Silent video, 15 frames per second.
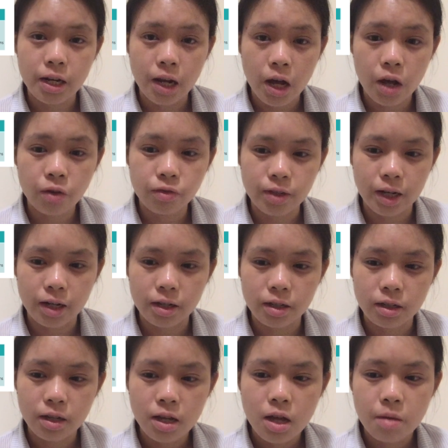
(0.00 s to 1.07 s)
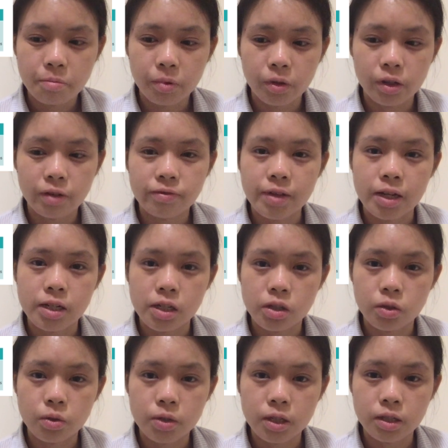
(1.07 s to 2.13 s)
health data believed that
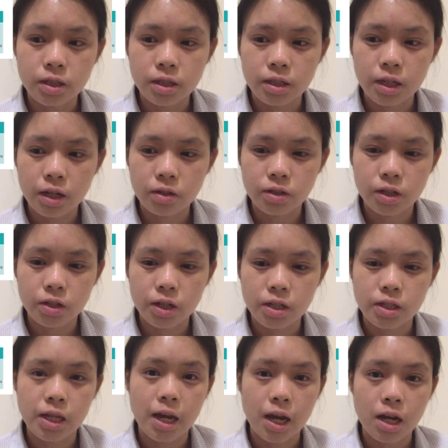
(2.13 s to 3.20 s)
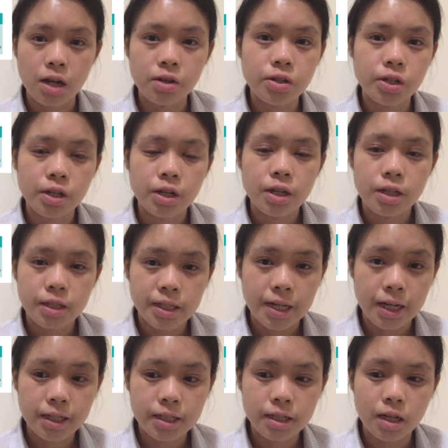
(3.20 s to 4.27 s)
disclosing details such as the age,
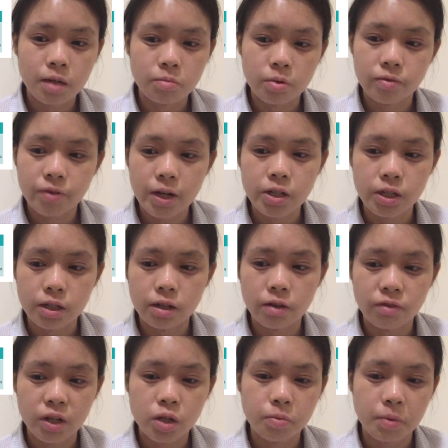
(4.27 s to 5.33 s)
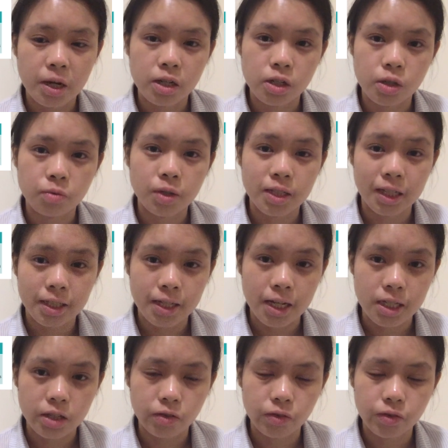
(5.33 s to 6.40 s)
sex, and profession of each patient was
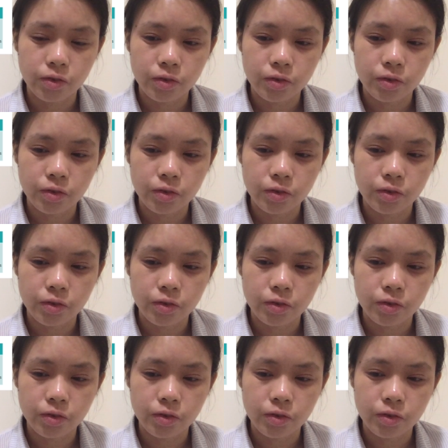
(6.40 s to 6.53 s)
excessive.